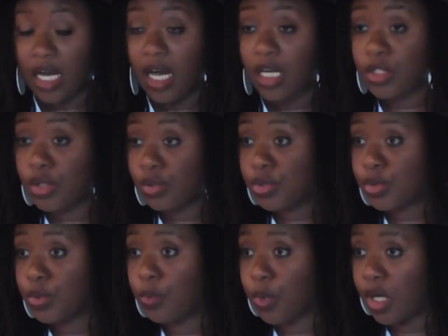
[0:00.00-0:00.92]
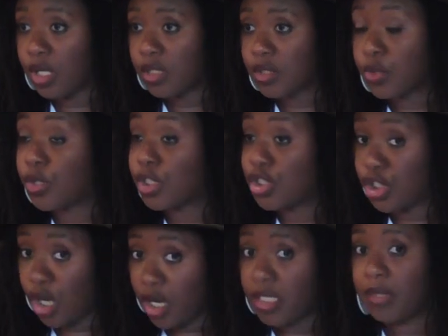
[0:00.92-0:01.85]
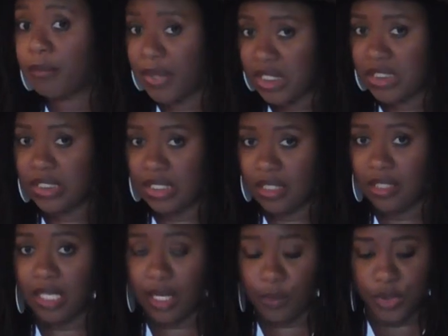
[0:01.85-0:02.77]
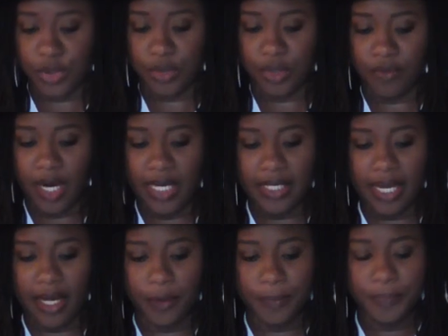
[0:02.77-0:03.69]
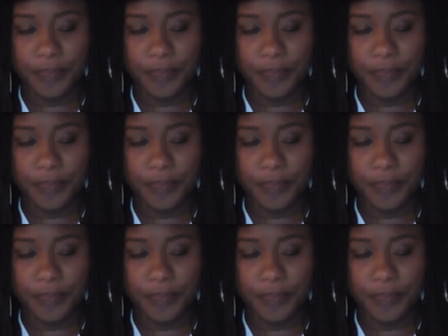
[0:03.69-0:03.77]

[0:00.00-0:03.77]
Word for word: unusual words or jargon busting like we're doing right now.